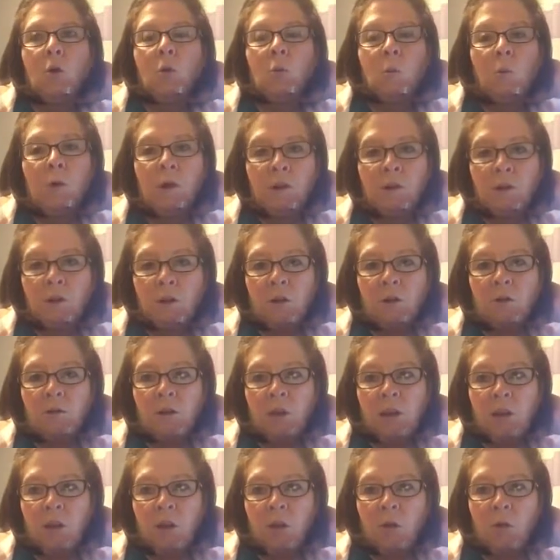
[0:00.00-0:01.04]
when are
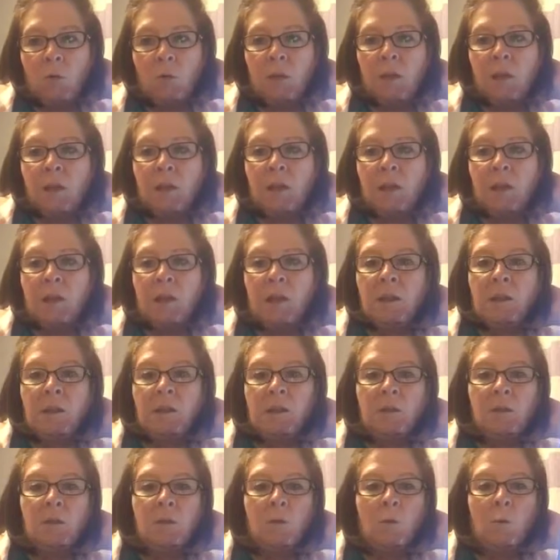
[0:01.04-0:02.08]
they going
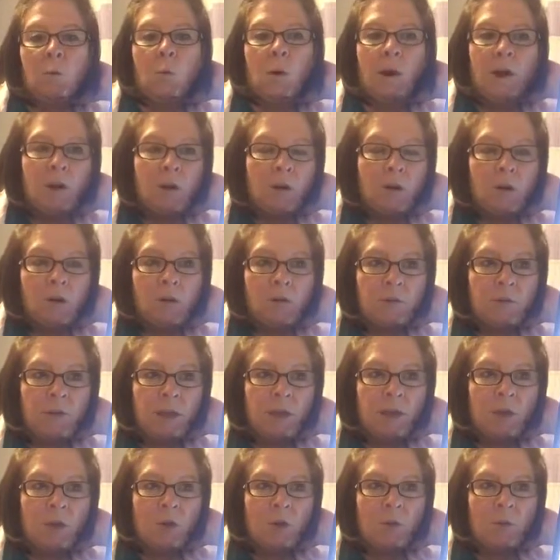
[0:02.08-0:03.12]
and where are
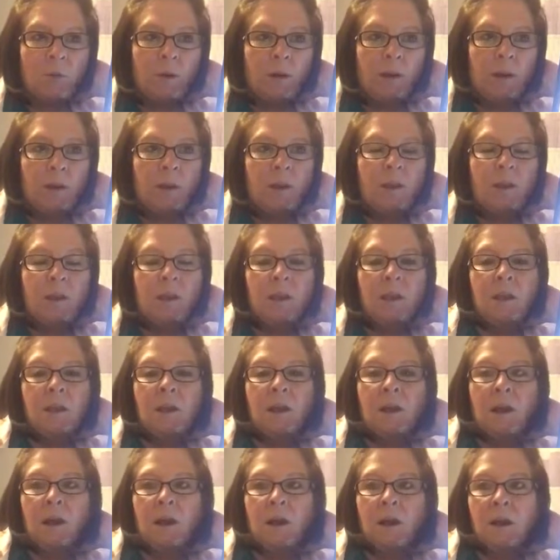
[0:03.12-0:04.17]
they going,
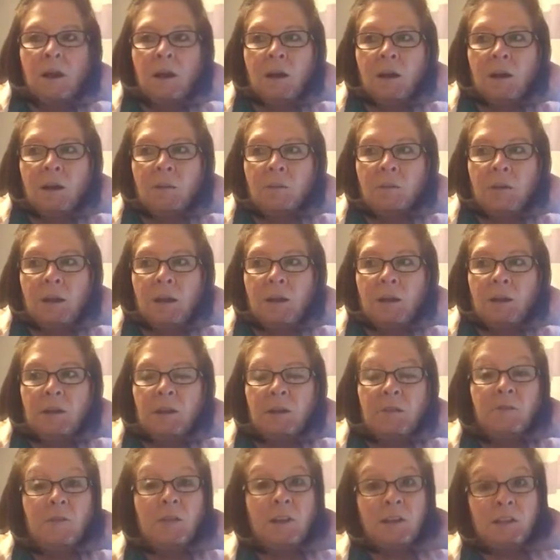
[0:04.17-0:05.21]
and
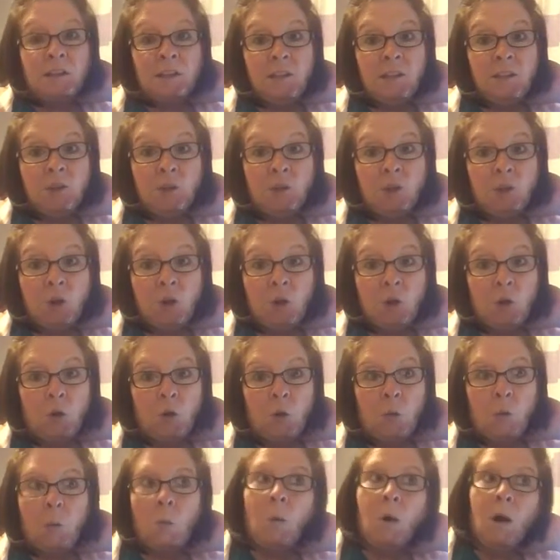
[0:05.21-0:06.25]
if they didn't
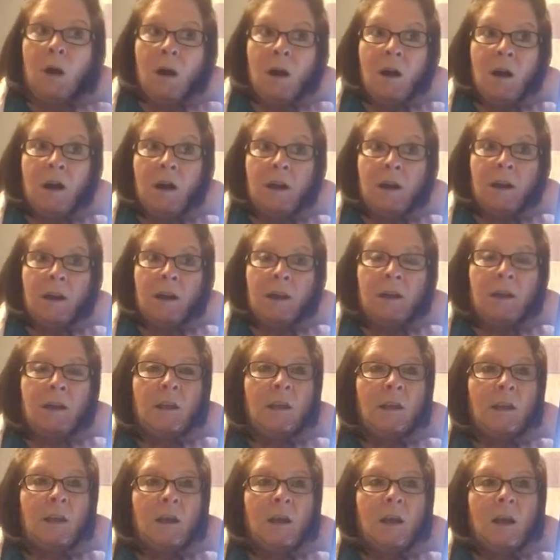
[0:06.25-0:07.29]
go, why.
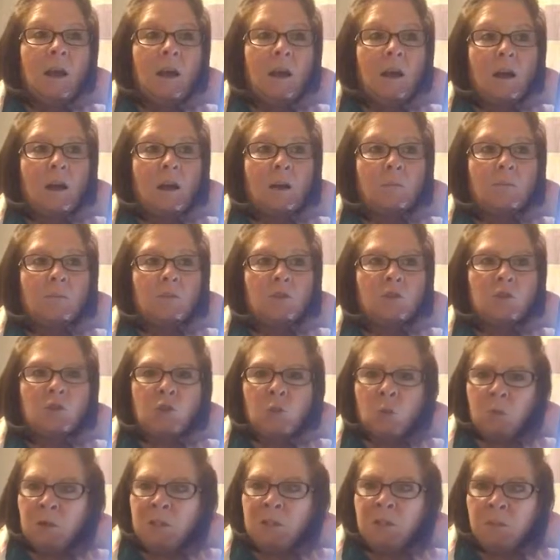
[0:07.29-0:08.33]

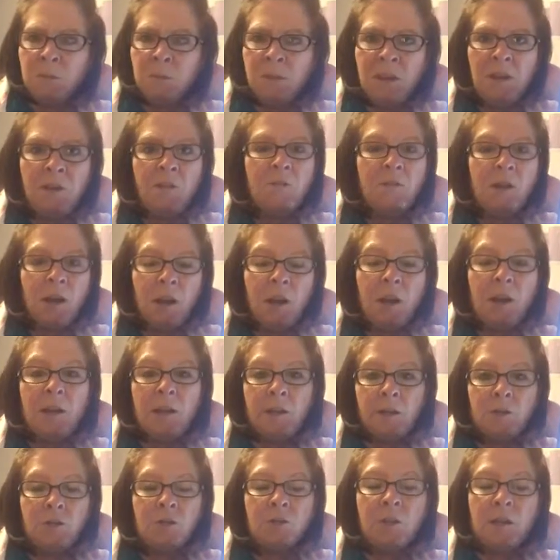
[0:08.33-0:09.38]
So it's been very
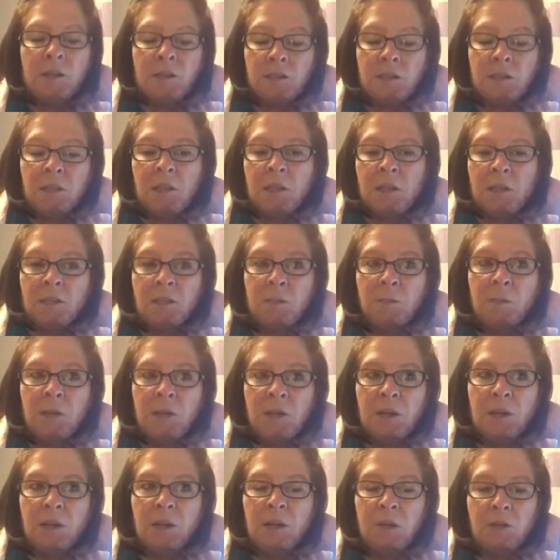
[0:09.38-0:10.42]
interesting. It's
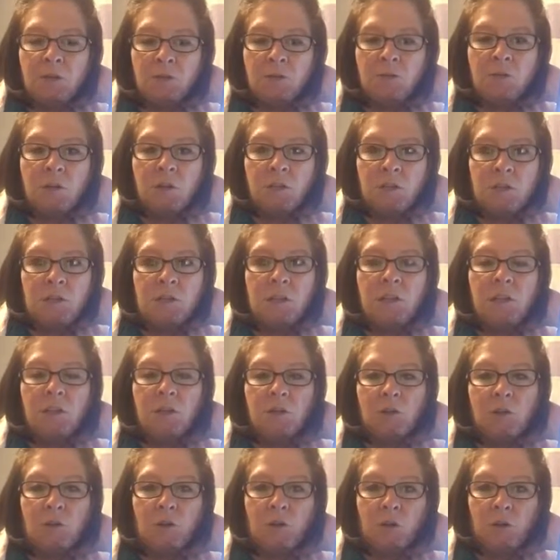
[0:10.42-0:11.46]
been an
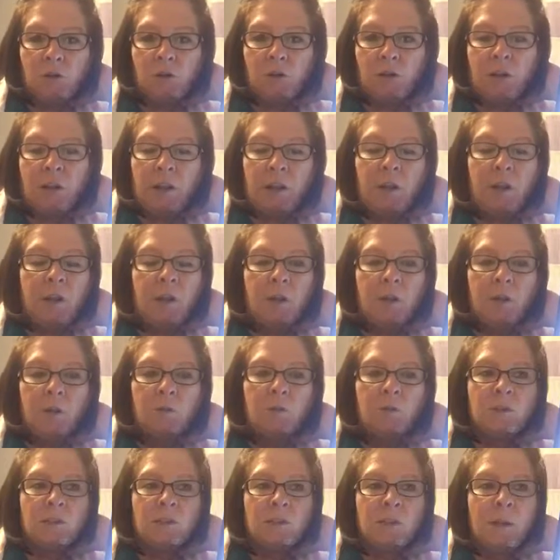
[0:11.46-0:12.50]
interesting learning.
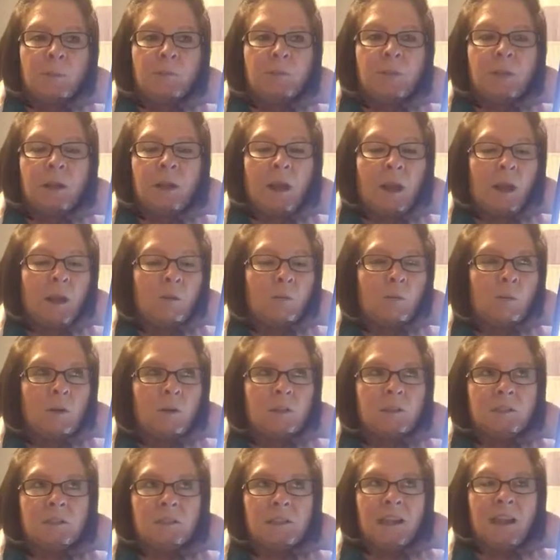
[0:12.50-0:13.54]
It was something I
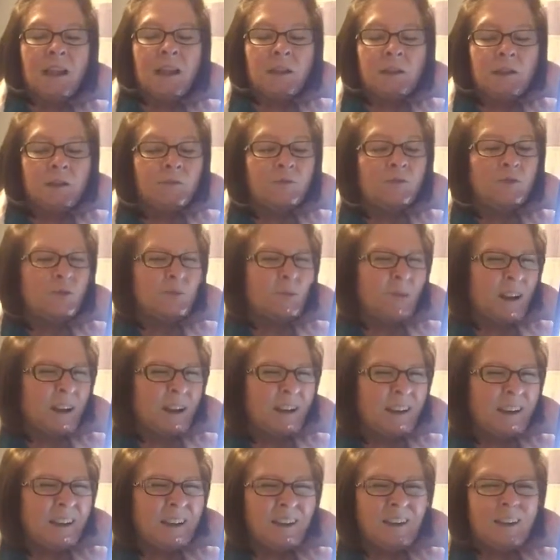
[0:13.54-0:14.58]
was kind of
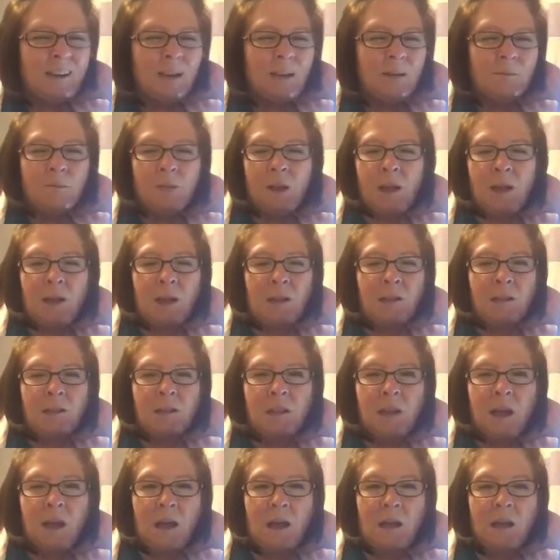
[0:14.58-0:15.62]
dreading, I'm not going
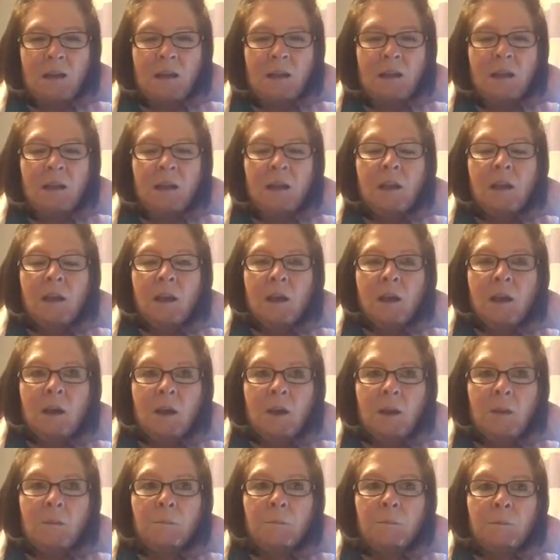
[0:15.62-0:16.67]
to lie.
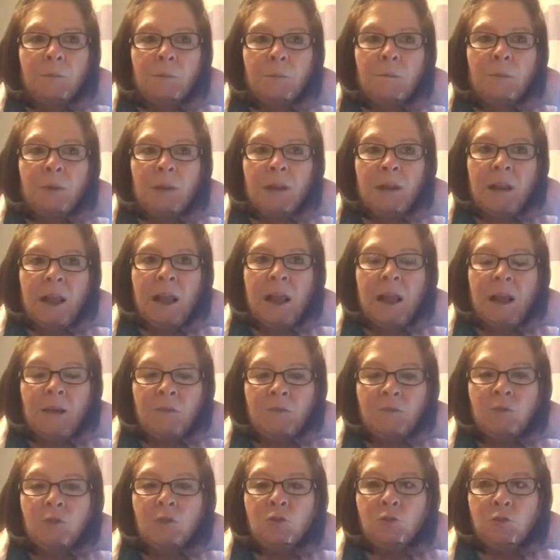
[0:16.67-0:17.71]
But
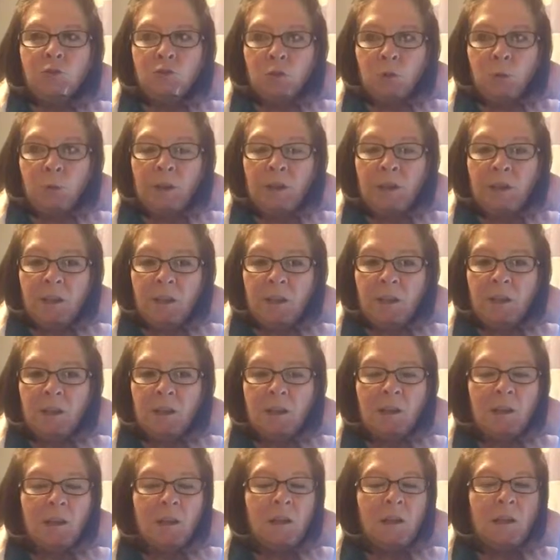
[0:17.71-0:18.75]
after doing
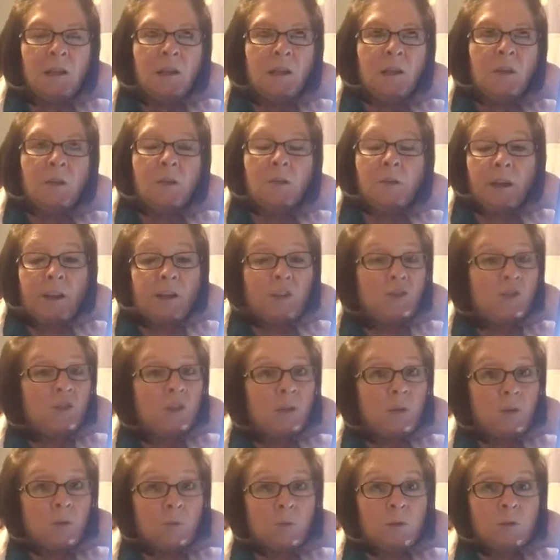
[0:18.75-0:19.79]
it,
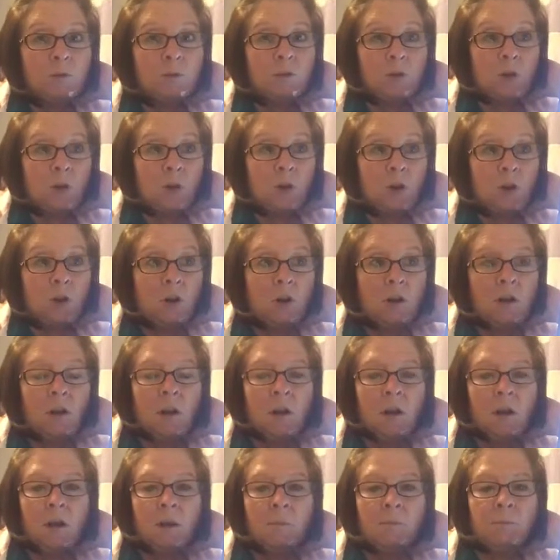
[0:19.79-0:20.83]
granted it was long,
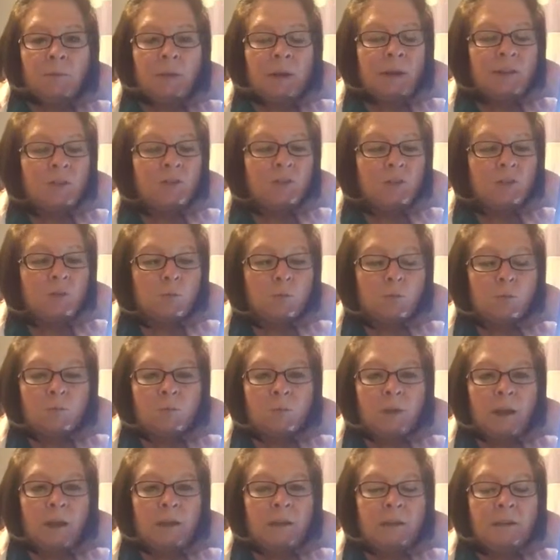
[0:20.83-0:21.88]
but
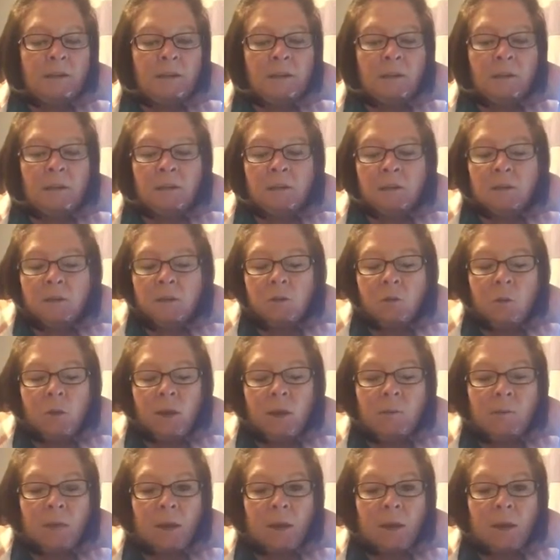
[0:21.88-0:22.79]
I needed, the way